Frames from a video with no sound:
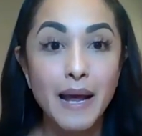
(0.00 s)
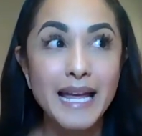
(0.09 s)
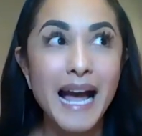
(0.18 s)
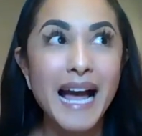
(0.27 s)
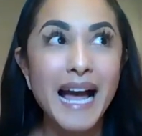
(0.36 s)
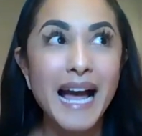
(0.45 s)

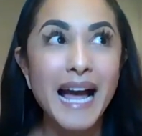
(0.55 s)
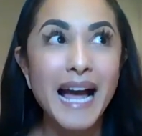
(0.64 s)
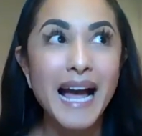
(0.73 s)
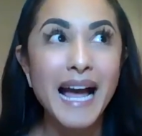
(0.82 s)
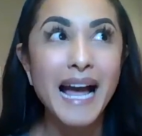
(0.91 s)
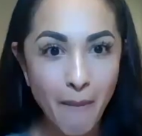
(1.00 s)
yes, it
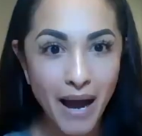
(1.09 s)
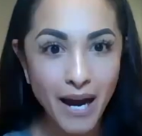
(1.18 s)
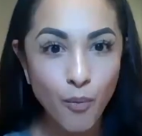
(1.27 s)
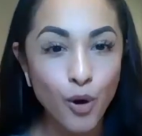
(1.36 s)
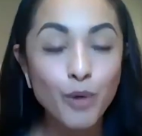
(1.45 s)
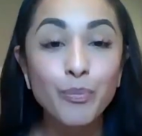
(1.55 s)
was my
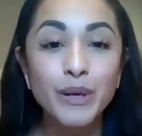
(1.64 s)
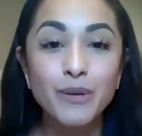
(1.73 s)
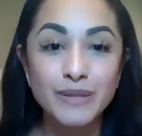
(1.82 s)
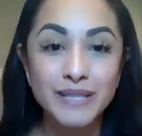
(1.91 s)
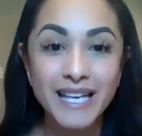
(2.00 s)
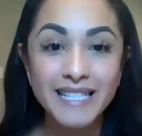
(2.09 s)
work, but it was
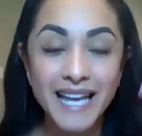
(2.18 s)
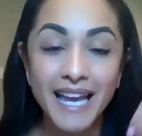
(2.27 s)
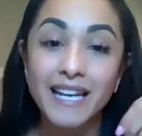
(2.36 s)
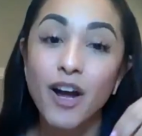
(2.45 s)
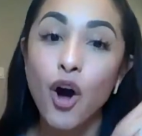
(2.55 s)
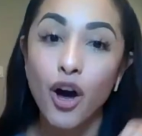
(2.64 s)
his
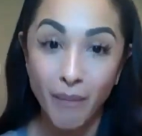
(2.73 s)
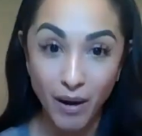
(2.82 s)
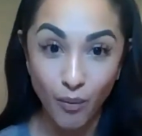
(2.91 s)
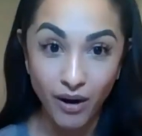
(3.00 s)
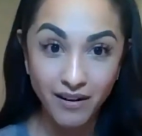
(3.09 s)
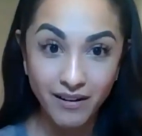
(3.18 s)
hand on my
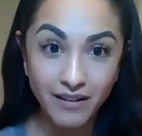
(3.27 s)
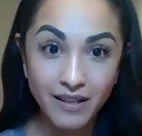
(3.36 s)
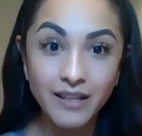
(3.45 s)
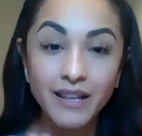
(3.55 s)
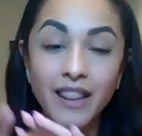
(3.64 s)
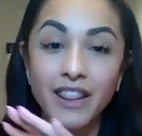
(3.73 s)
work
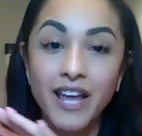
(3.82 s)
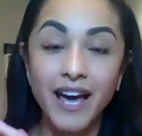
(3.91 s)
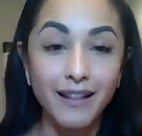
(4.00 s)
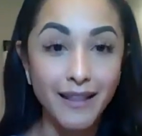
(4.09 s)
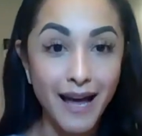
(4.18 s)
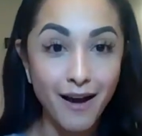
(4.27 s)
that
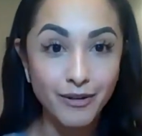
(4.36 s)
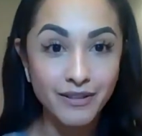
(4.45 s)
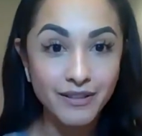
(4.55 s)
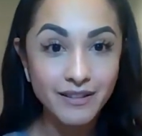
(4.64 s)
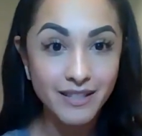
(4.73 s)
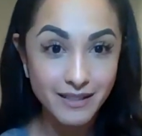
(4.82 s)
allowed
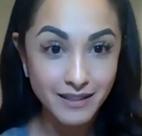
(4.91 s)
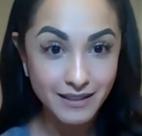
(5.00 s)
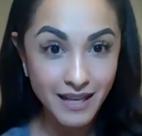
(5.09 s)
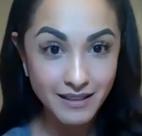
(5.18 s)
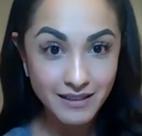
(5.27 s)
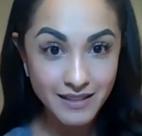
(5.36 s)
the
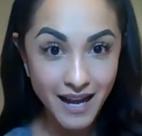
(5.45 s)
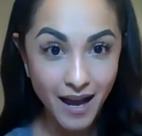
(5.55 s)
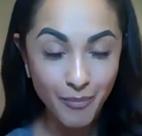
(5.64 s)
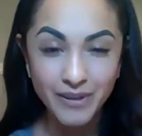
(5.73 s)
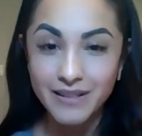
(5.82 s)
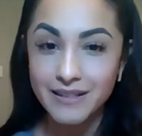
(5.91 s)
success to happen.